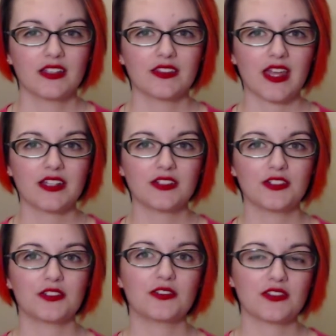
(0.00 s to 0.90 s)
That
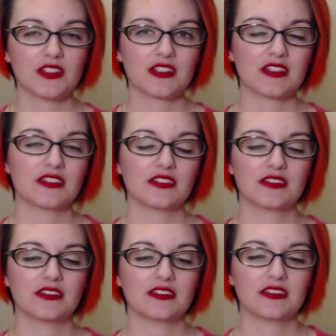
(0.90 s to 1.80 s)
includes
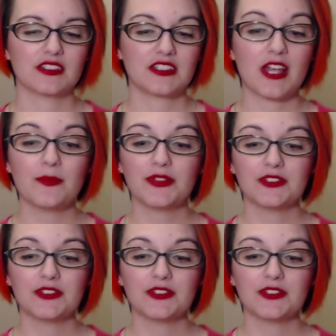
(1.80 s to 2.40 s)
the Temple